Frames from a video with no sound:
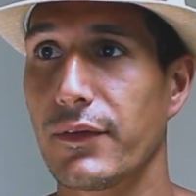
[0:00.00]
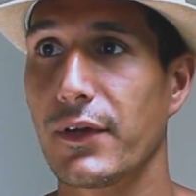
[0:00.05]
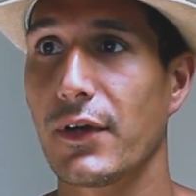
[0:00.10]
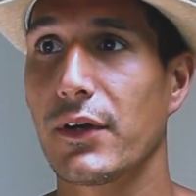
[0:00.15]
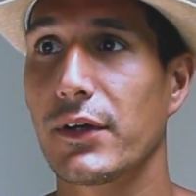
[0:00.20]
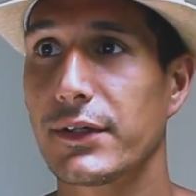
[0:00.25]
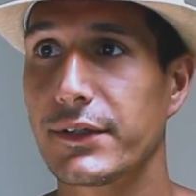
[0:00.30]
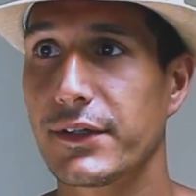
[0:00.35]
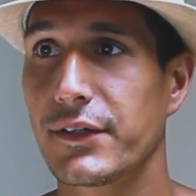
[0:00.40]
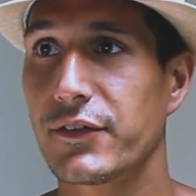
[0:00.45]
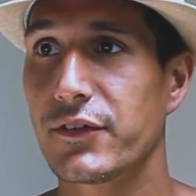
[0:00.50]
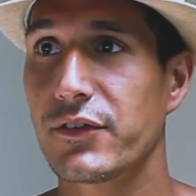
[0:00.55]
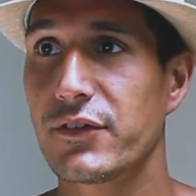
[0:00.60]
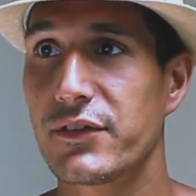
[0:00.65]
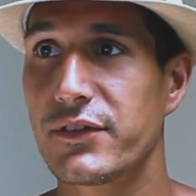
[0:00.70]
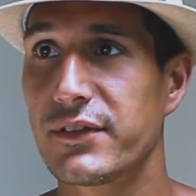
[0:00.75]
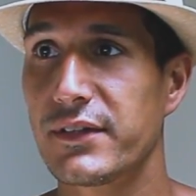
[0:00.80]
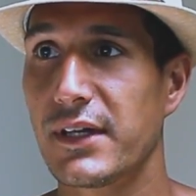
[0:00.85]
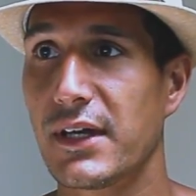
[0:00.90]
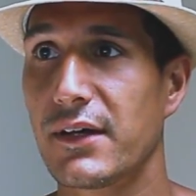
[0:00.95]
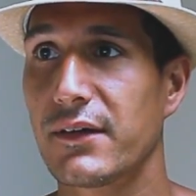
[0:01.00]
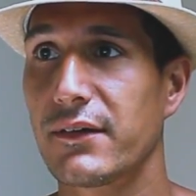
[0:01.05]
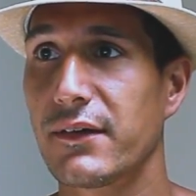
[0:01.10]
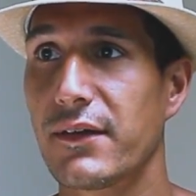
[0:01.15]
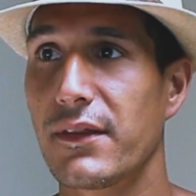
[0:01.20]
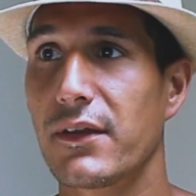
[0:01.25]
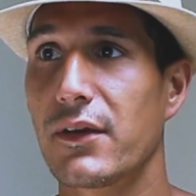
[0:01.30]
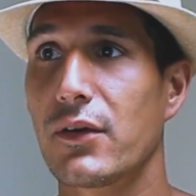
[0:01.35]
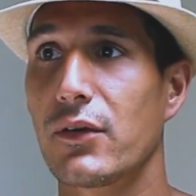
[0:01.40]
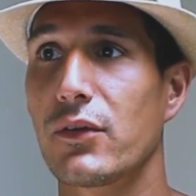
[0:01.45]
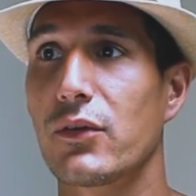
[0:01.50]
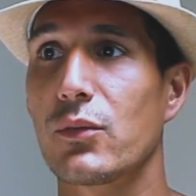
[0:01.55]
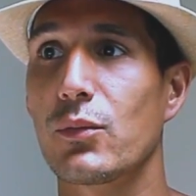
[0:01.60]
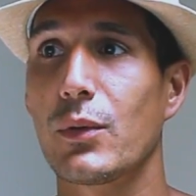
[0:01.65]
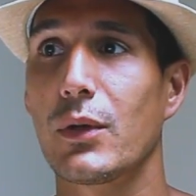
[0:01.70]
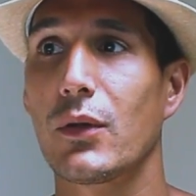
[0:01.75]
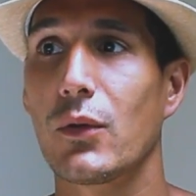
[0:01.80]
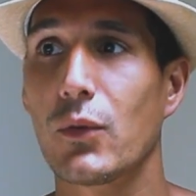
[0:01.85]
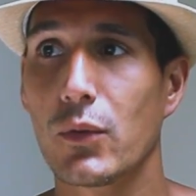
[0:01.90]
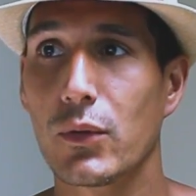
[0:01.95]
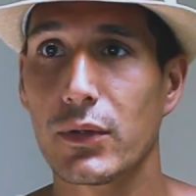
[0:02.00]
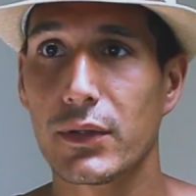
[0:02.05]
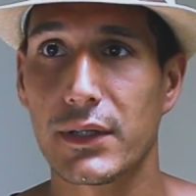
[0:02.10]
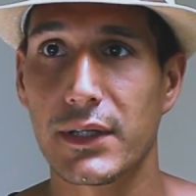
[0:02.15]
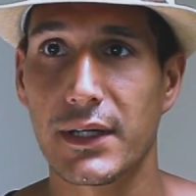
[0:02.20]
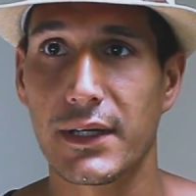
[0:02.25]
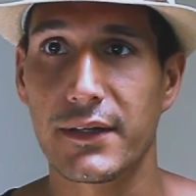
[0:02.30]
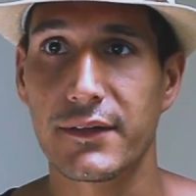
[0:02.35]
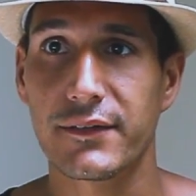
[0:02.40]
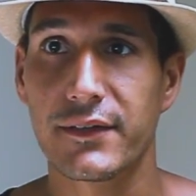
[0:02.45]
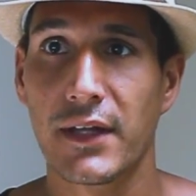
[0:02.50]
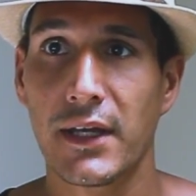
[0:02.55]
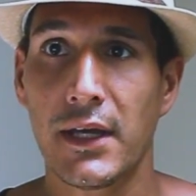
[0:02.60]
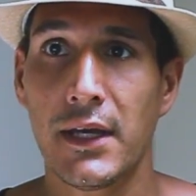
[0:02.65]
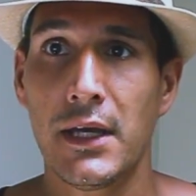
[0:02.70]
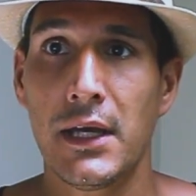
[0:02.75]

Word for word: The architecture is sound and the code is well organized.